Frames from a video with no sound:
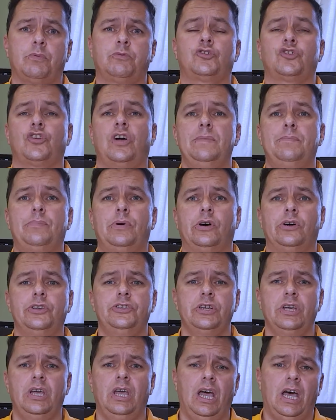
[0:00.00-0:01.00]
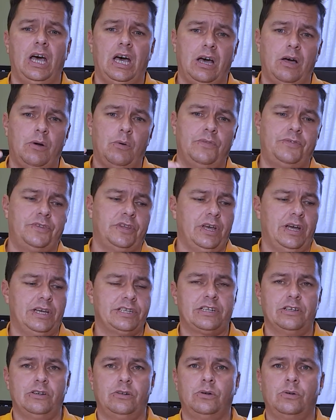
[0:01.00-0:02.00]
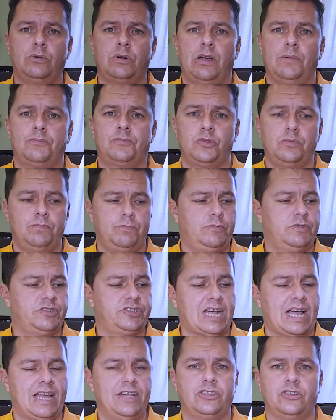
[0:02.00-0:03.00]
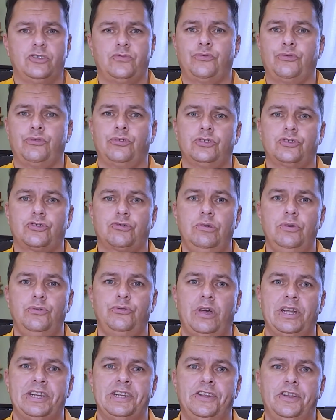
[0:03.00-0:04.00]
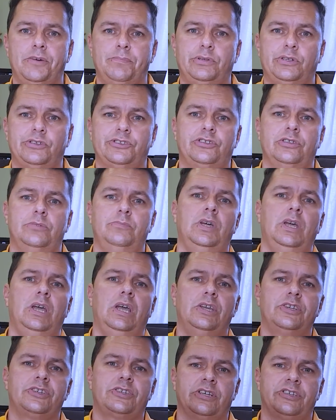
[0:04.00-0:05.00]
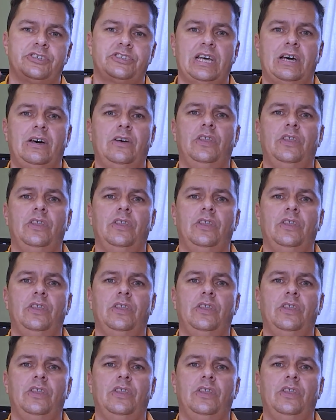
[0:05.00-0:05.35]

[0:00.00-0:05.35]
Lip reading: tripod with the nice little standard screw thread in the bottom. So it's sat